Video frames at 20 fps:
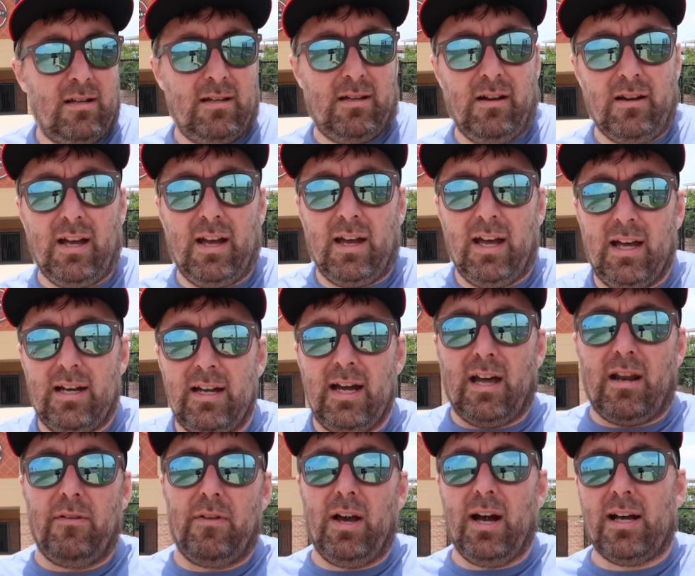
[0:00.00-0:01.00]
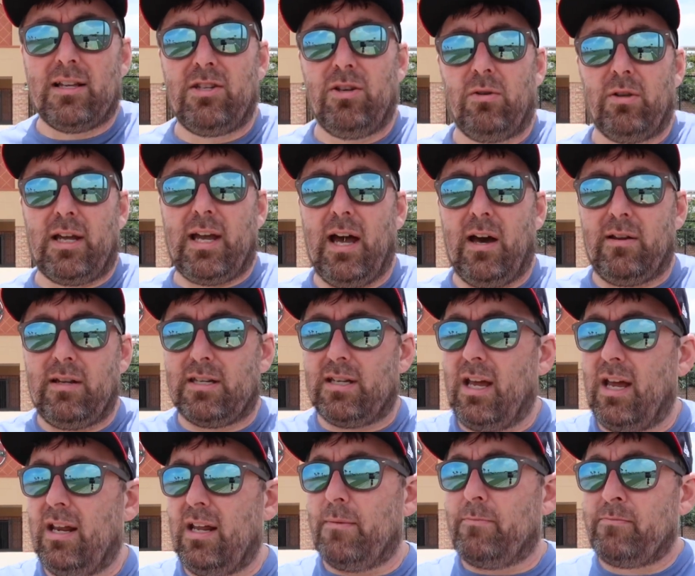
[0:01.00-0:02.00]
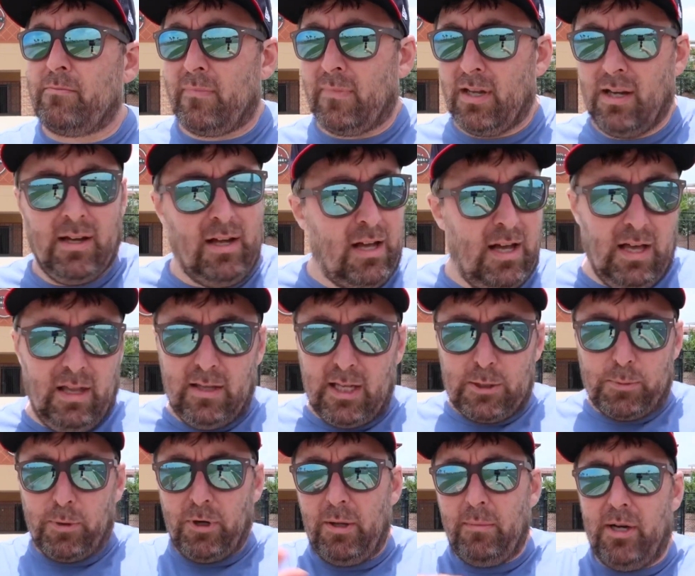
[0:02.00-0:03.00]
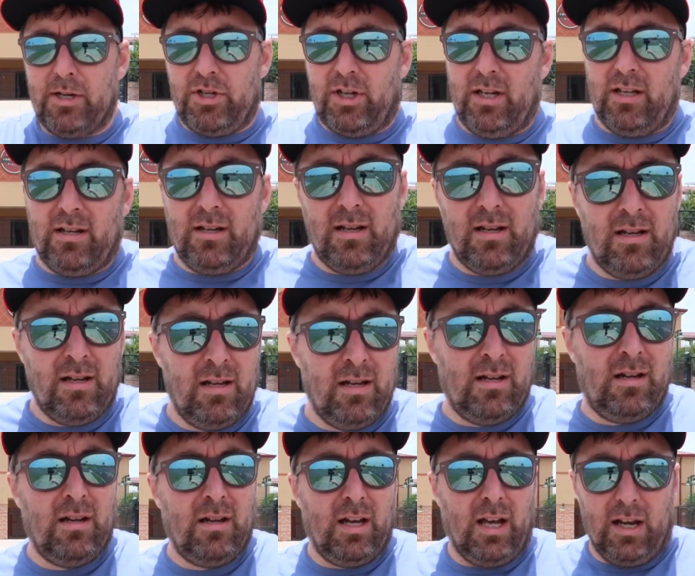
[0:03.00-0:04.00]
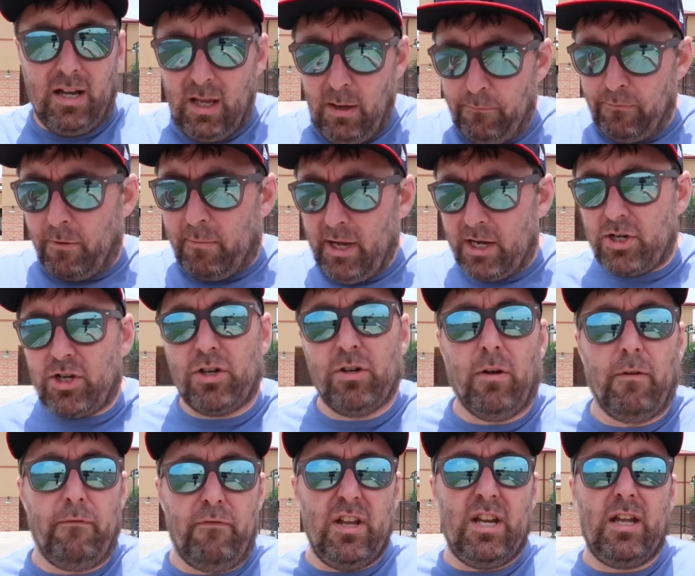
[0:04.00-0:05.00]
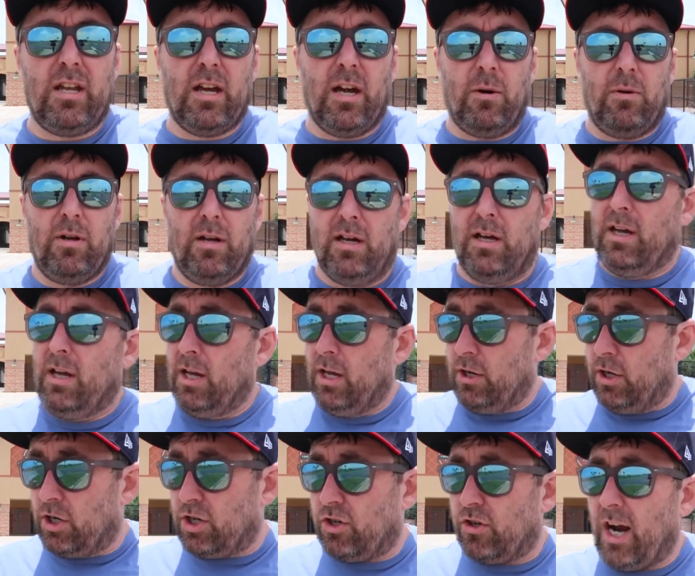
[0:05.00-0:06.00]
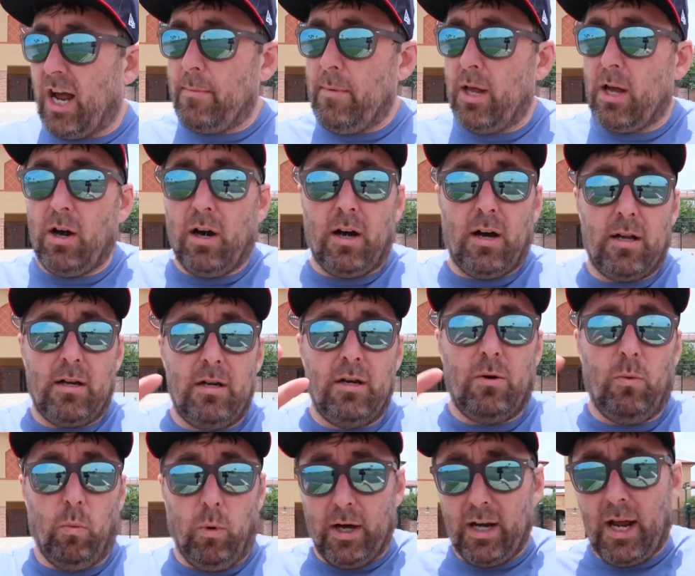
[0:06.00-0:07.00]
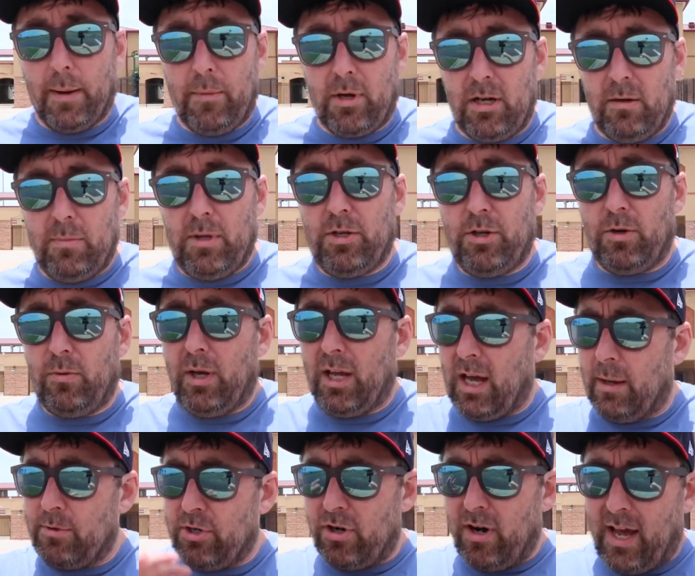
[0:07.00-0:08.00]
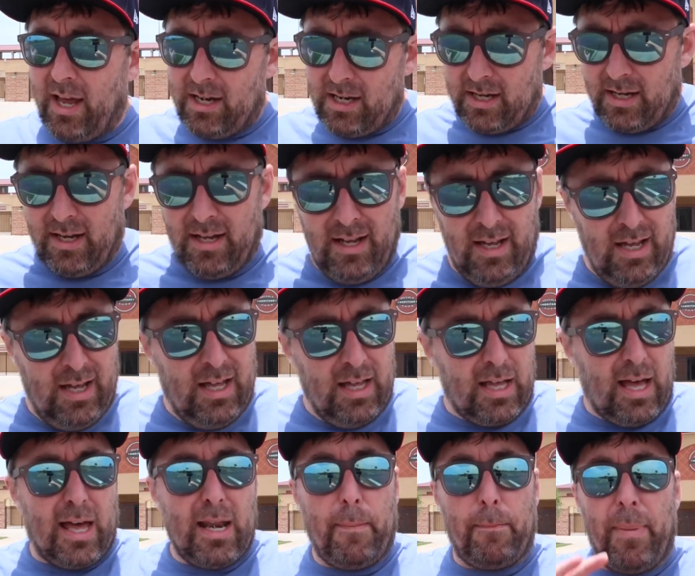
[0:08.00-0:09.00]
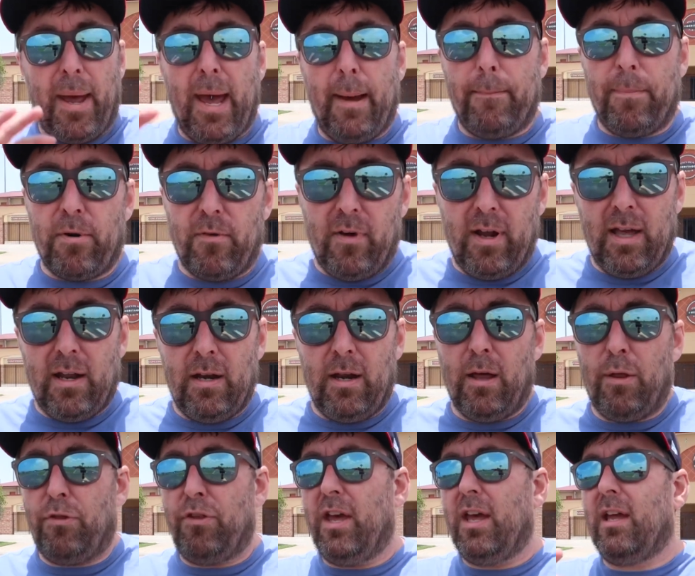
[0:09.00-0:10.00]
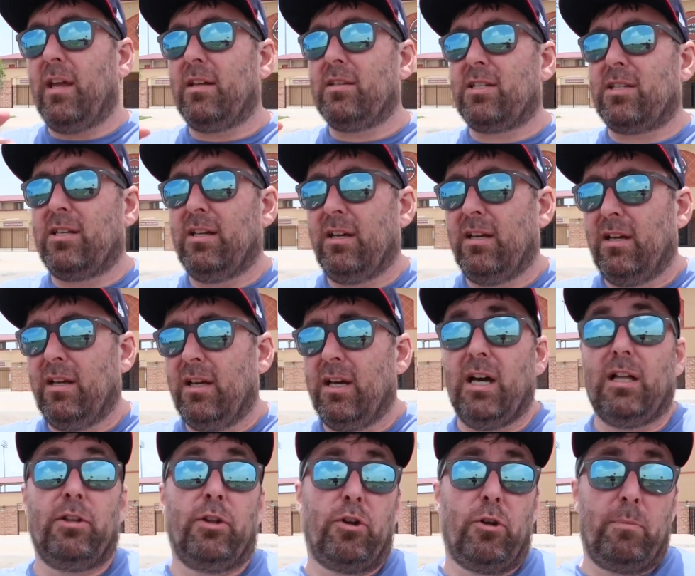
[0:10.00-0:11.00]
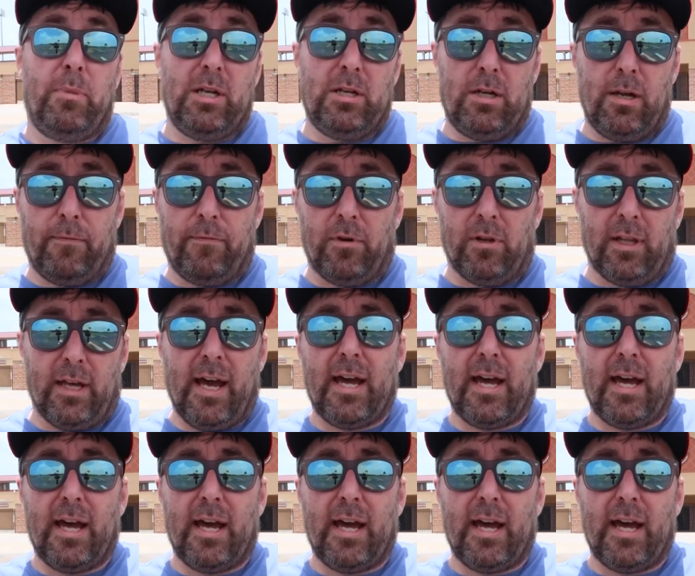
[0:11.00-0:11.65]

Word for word: Okay, heading out of the Osceola County Stadium. That's pretty much it. An informational video describing on what I'm gonna be doing. I'm trying to kind of pepper in things a little bit differently.